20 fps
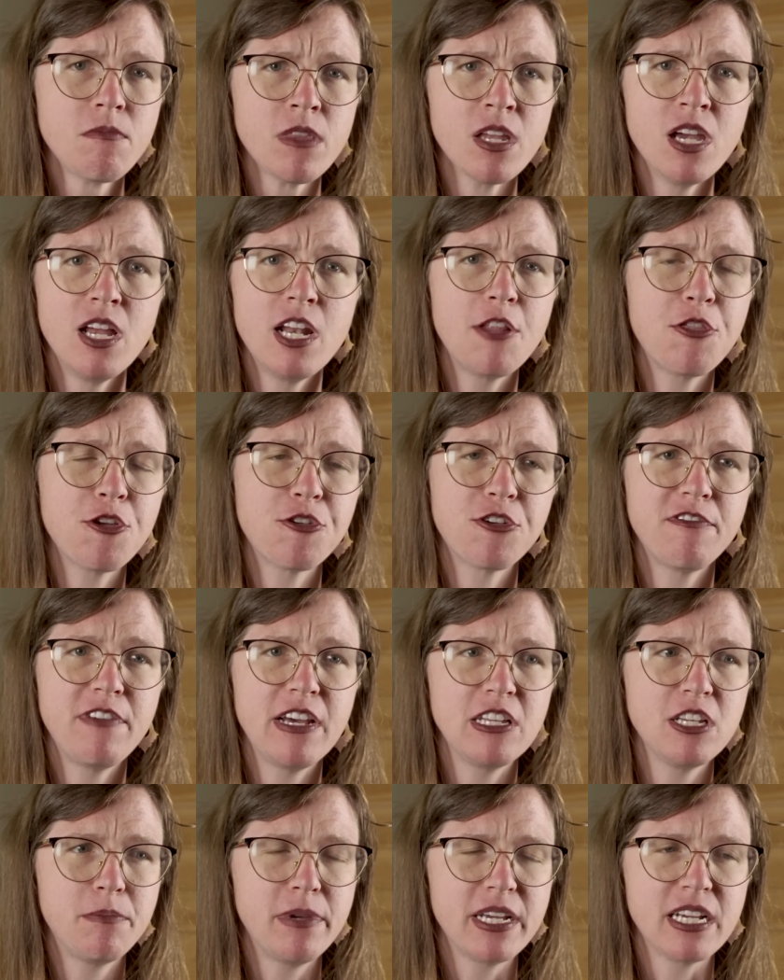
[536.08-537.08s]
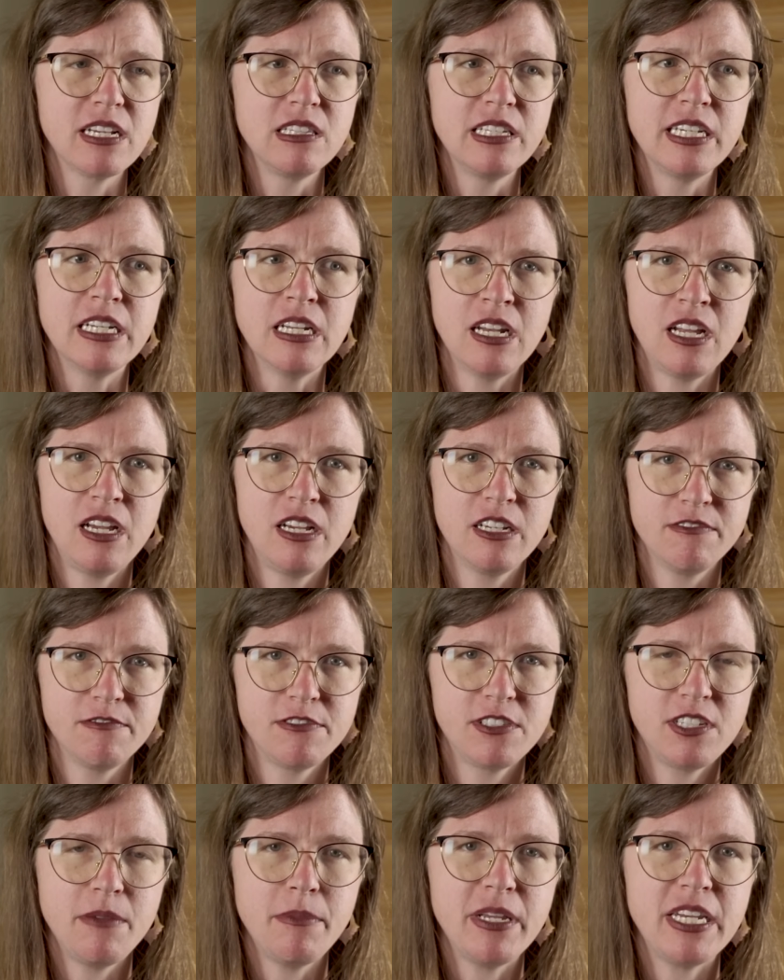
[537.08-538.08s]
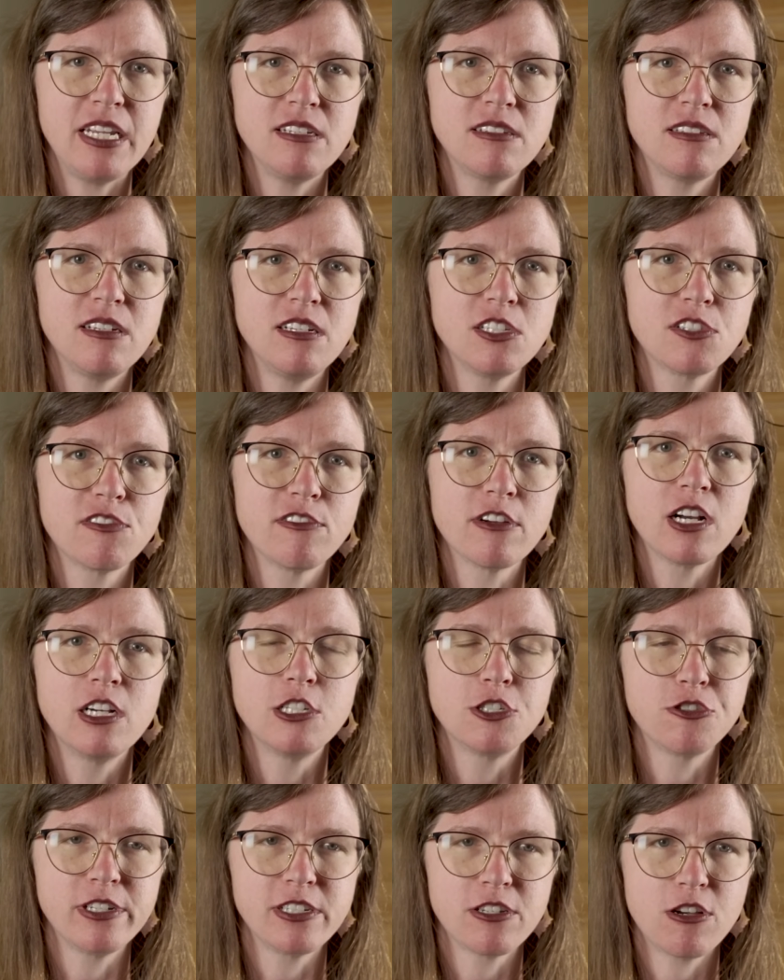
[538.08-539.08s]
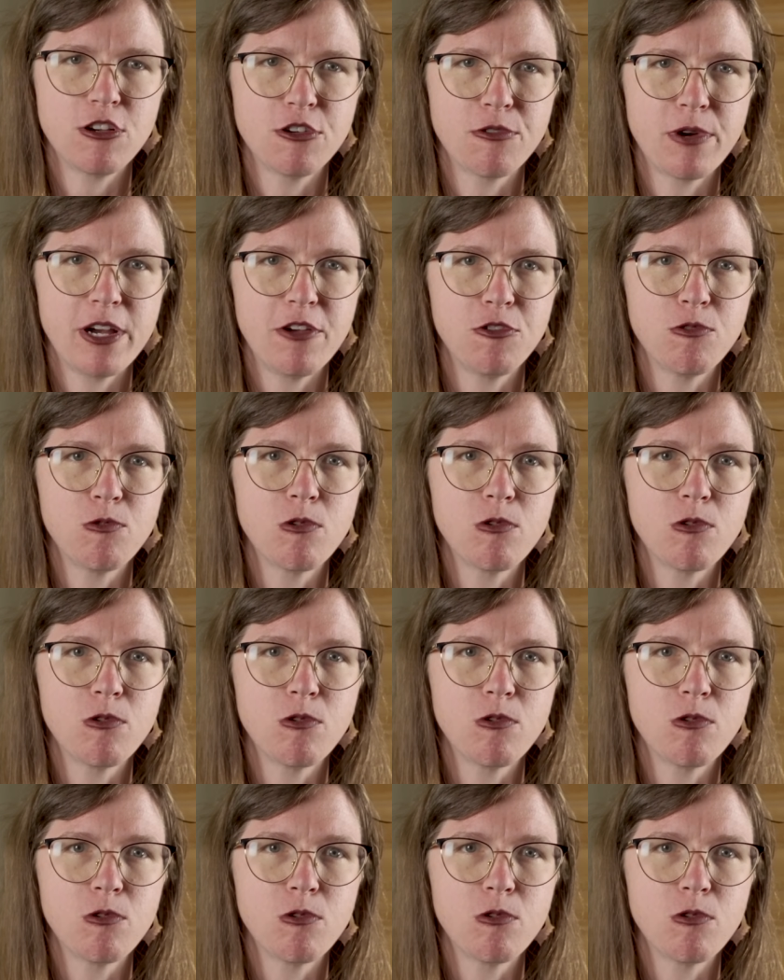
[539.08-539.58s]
And then they're developing a litany of CBDCs for countries all around the